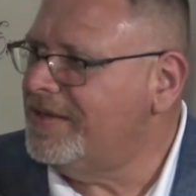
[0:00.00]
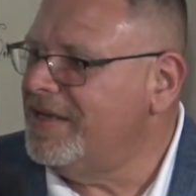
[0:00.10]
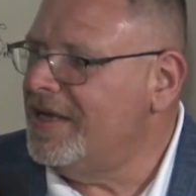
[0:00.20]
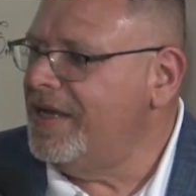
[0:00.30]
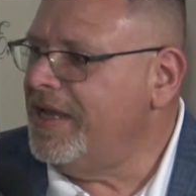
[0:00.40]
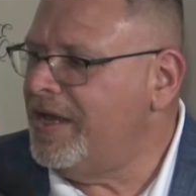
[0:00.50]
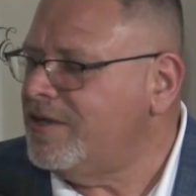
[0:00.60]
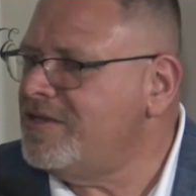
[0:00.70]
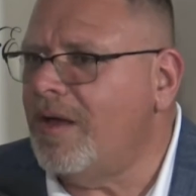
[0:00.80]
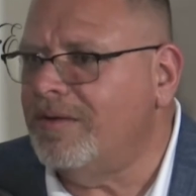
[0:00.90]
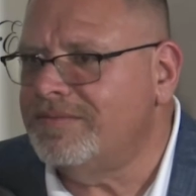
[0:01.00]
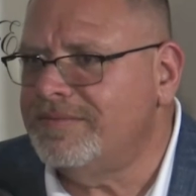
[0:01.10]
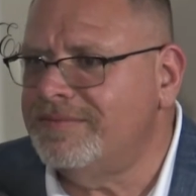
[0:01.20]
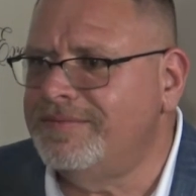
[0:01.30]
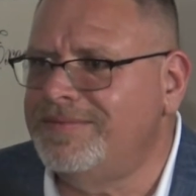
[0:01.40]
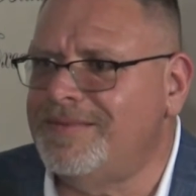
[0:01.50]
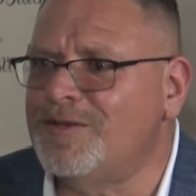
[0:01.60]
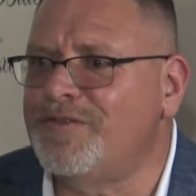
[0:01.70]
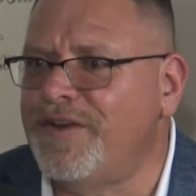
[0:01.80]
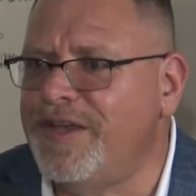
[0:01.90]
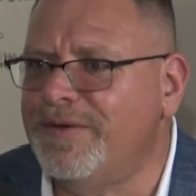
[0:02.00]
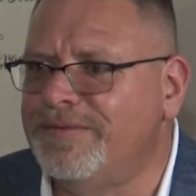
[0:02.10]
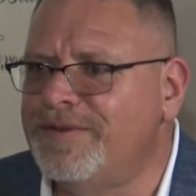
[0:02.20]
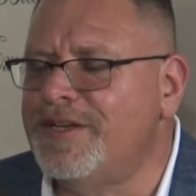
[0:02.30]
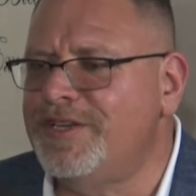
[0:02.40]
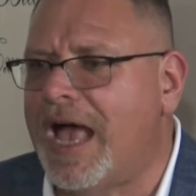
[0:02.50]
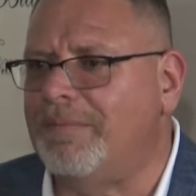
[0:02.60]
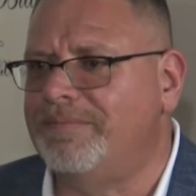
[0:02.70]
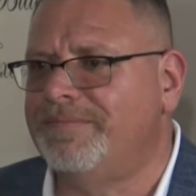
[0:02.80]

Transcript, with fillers: Mm-hmm. He goes, no, those are for you. Good job.